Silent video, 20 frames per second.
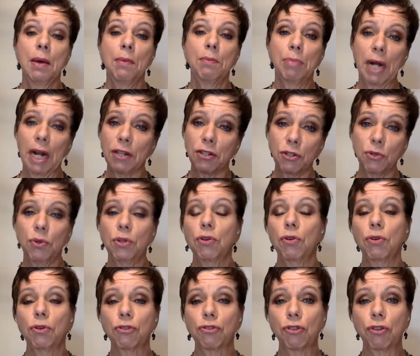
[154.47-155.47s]
But I do
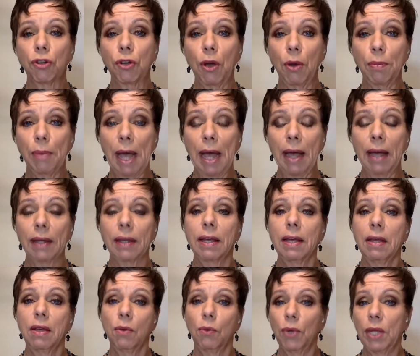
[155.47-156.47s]
encourage you to go back.
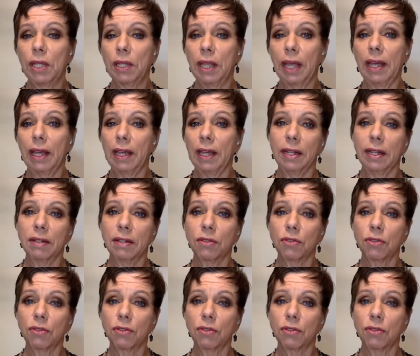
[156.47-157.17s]
We laid